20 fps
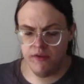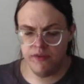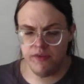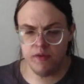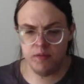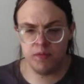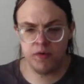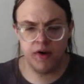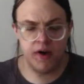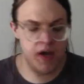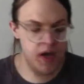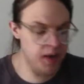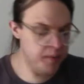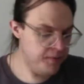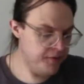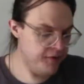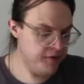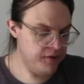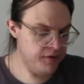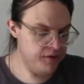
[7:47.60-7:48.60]
then
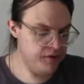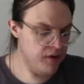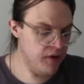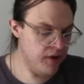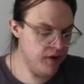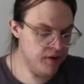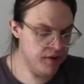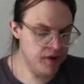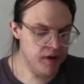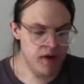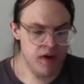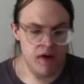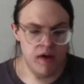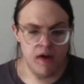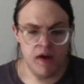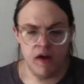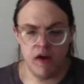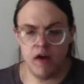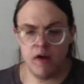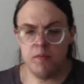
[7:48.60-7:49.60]
perhaps it is not
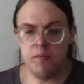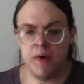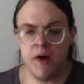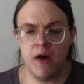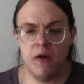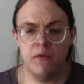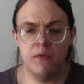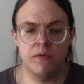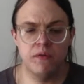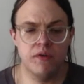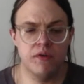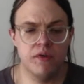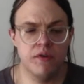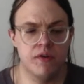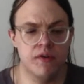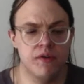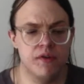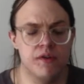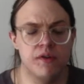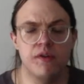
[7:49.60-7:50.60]
about
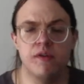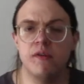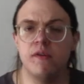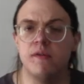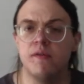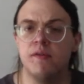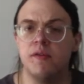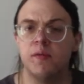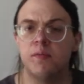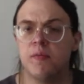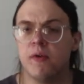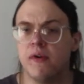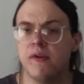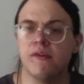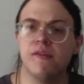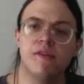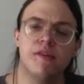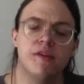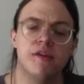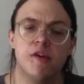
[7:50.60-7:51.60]
the
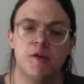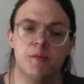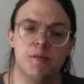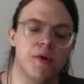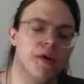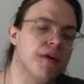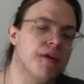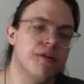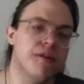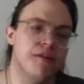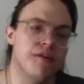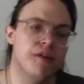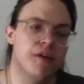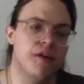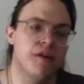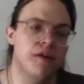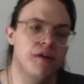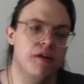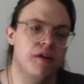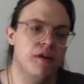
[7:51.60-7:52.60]
person to
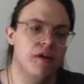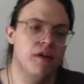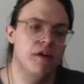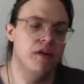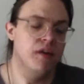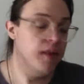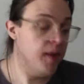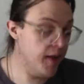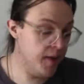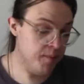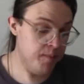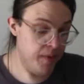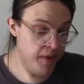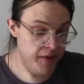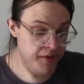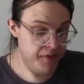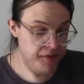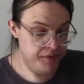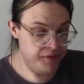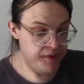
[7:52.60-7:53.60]
person. Like
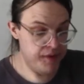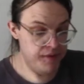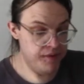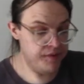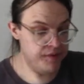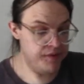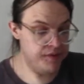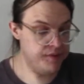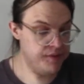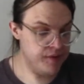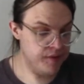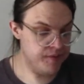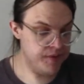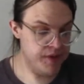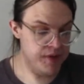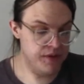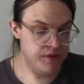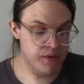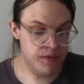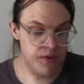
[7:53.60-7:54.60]
Paul says in
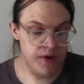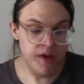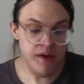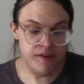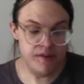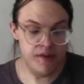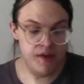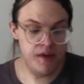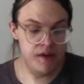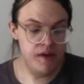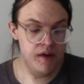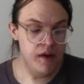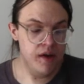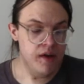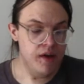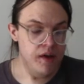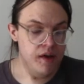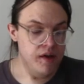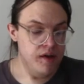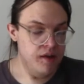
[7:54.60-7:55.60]
17 through 18,
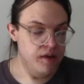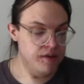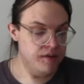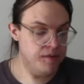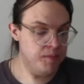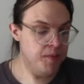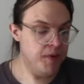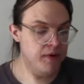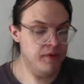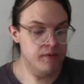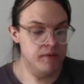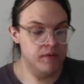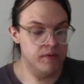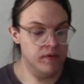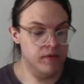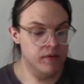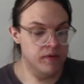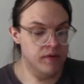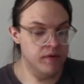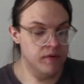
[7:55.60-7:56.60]
it's about
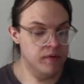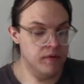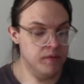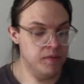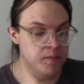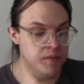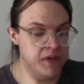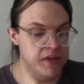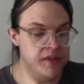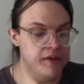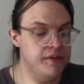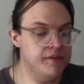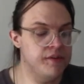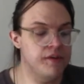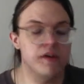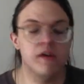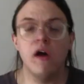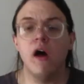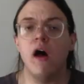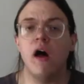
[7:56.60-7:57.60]

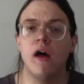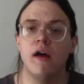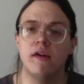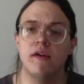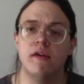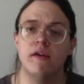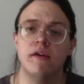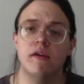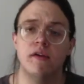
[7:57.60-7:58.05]
pleasing God.